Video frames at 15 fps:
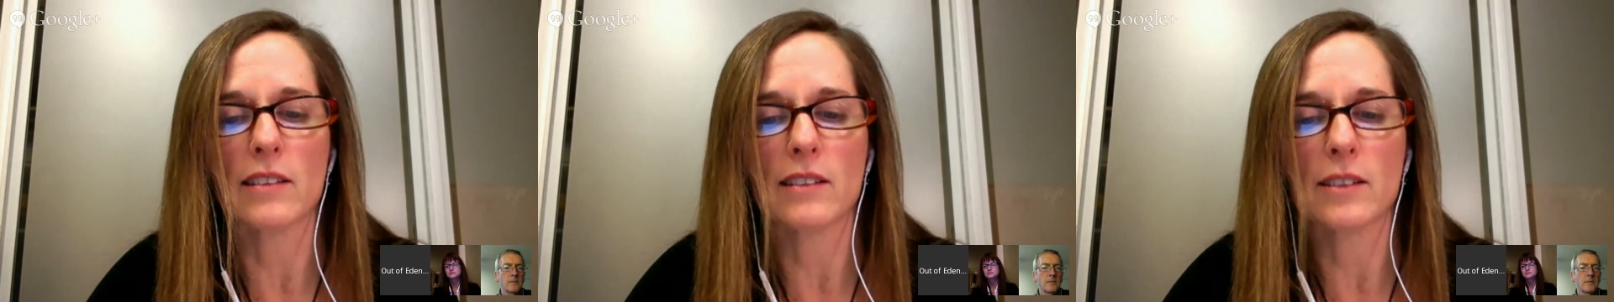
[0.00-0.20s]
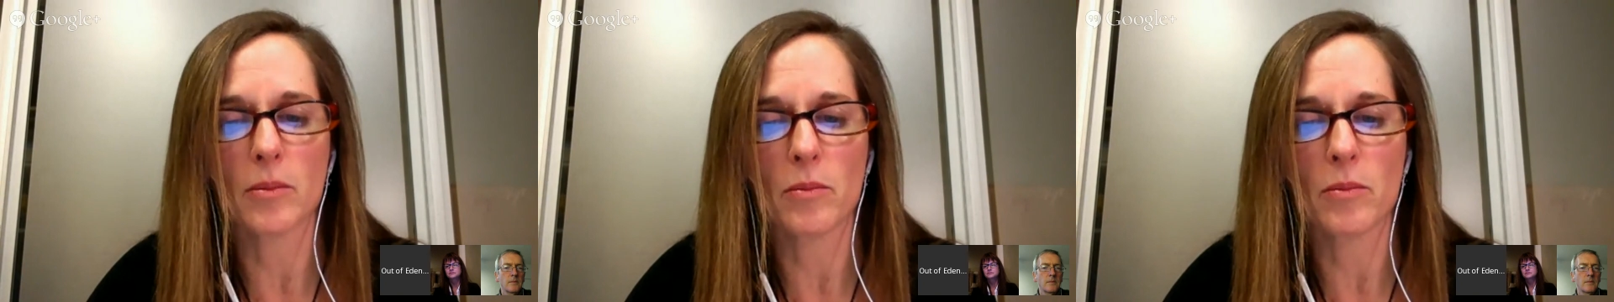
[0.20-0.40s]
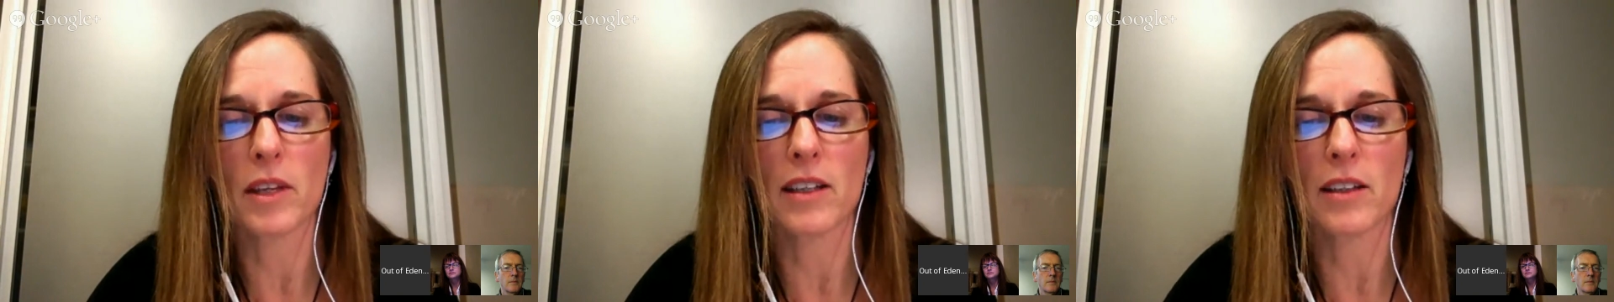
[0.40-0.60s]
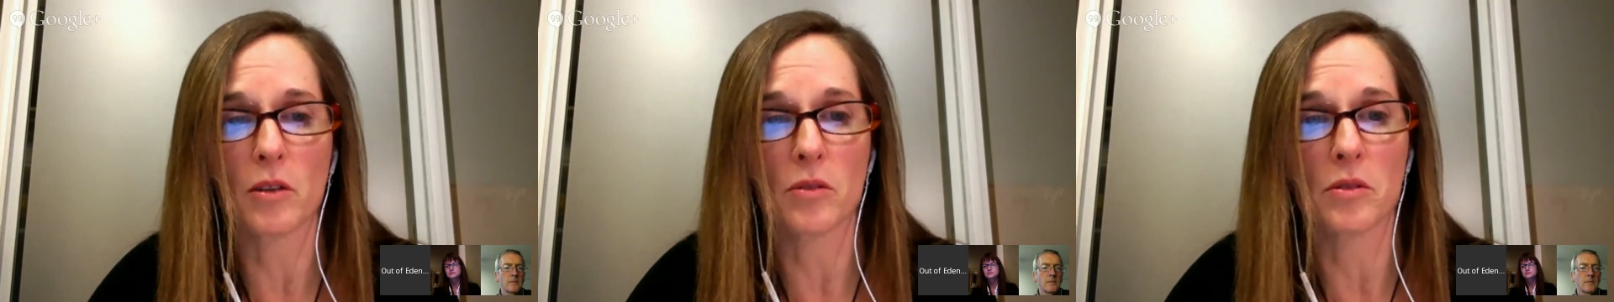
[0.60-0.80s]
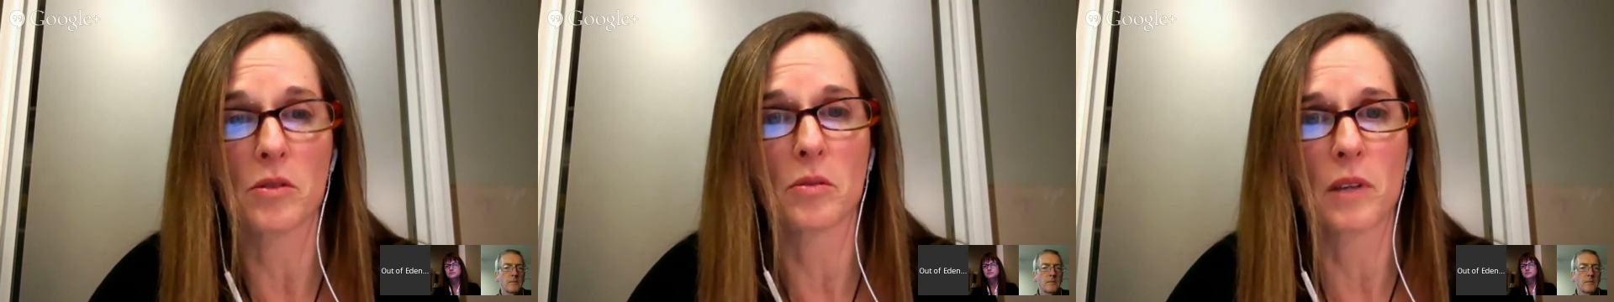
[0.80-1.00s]
something
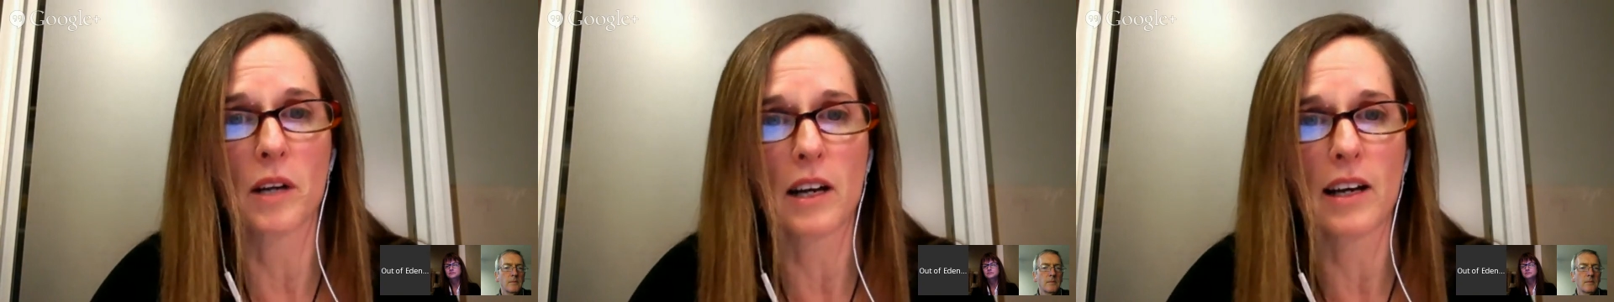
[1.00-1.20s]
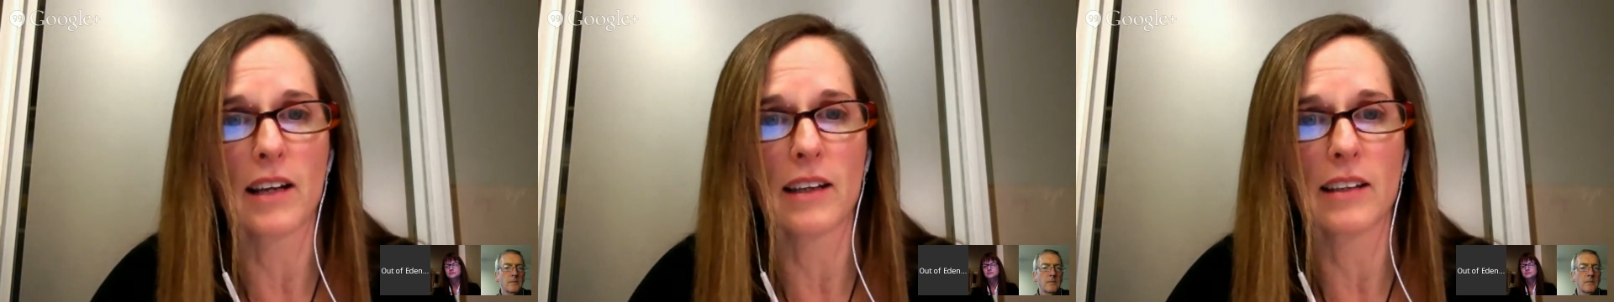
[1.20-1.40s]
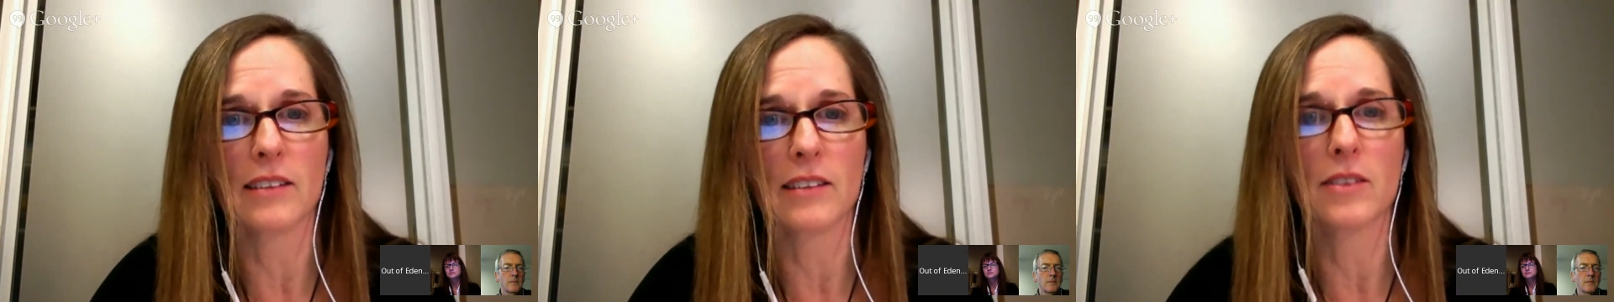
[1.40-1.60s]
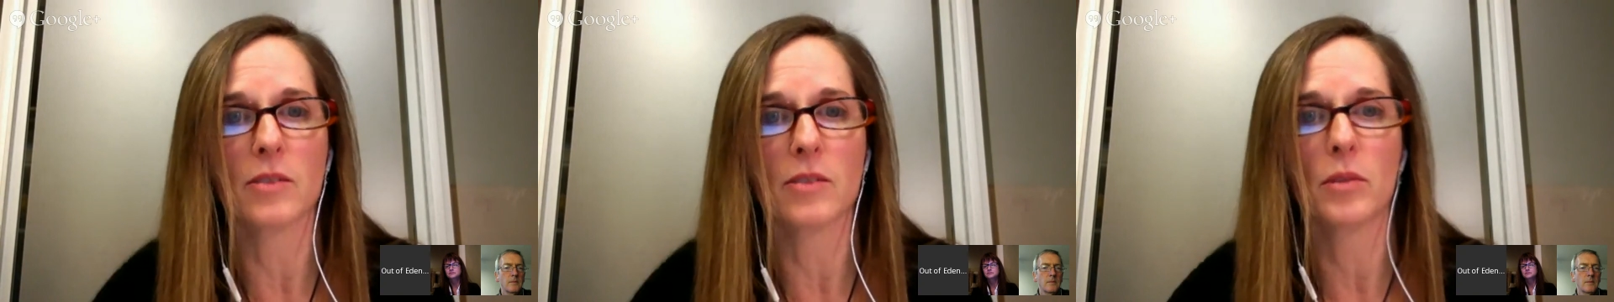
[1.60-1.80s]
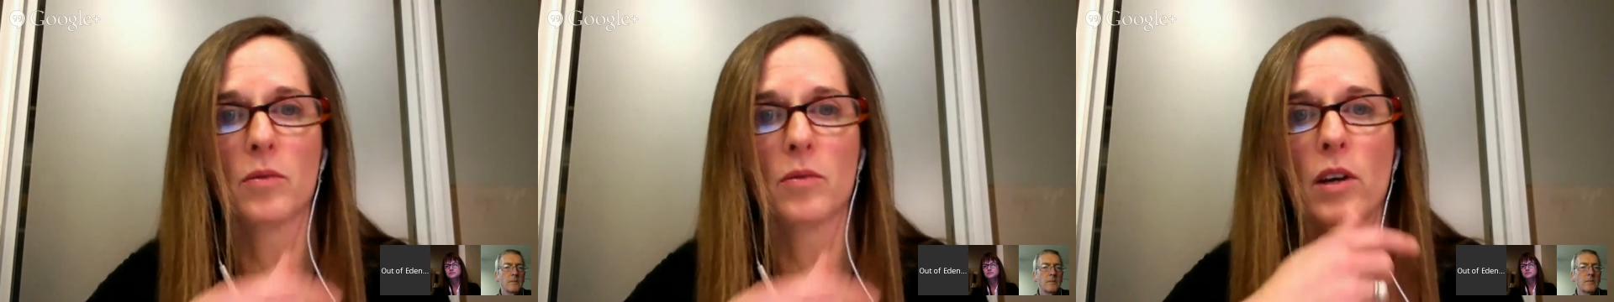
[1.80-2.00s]
goes awry. And so
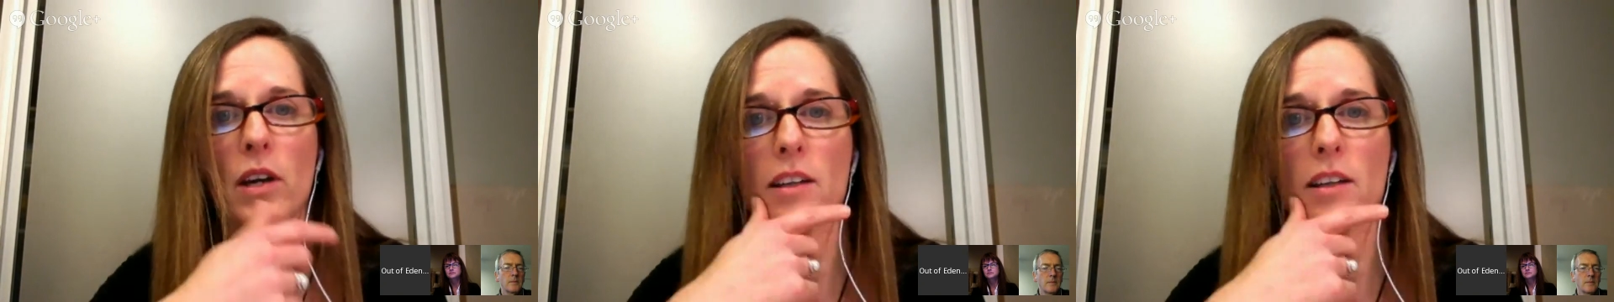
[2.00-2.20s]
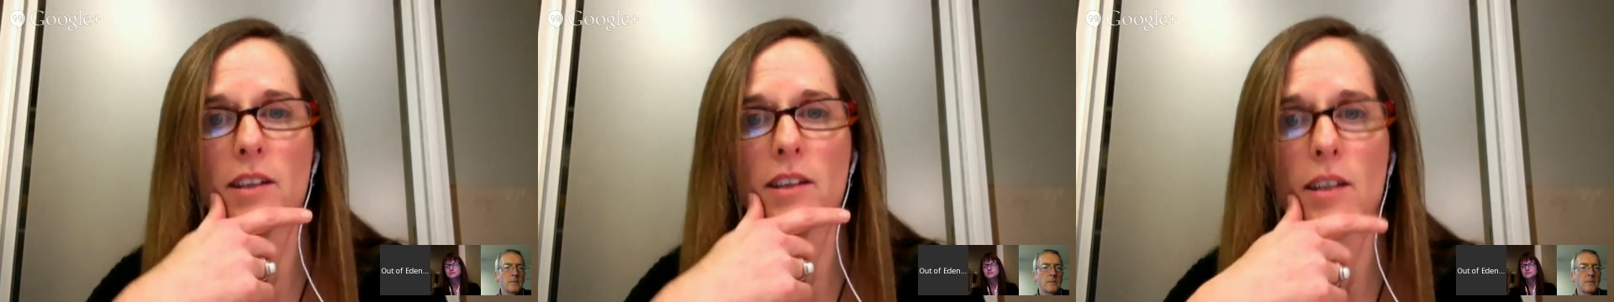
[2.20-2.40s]
we've had